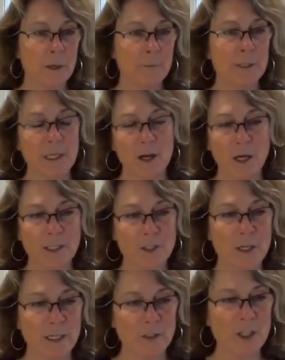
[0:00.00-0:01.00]
But the audit
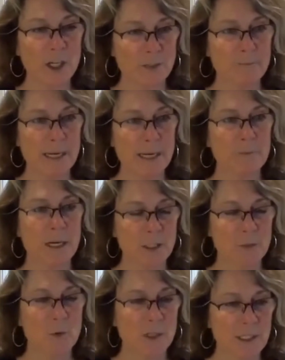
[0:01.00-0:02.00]
trail just makes
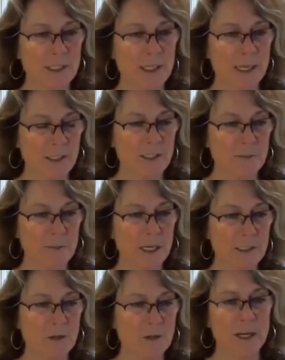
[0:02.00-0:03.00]
much more sense to me.
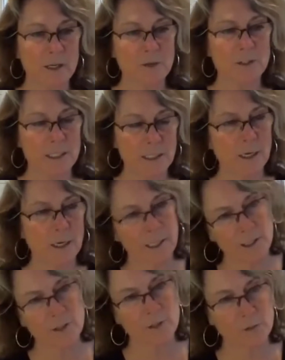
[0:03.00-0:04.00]
So I
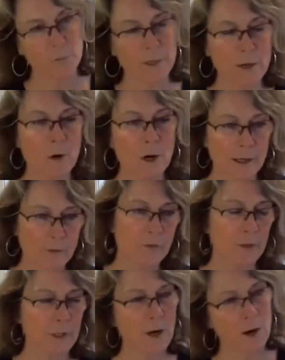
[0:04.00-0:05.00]
use Rewind for
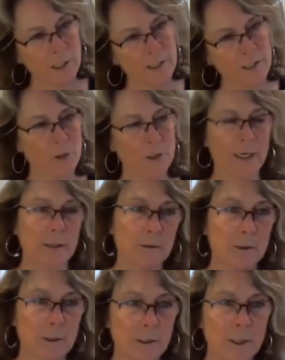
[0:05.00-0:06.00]
the audit
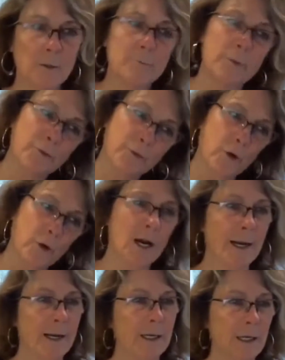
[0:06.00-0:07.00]
trail before
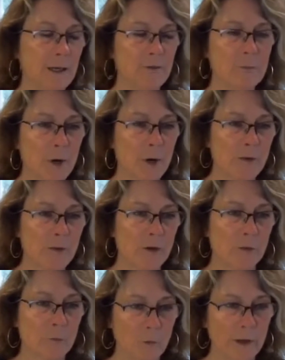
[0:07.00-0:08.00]
I even
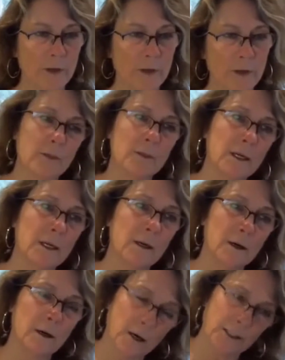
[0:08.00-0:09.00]
bother with the
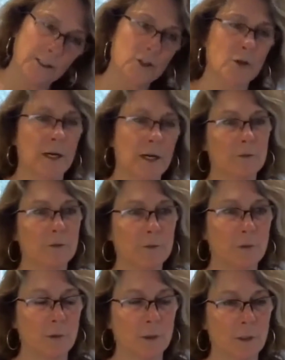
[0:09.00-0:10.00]
audit trail
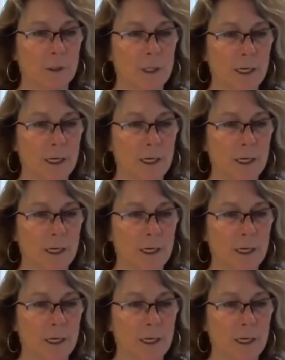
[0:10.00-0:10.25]
for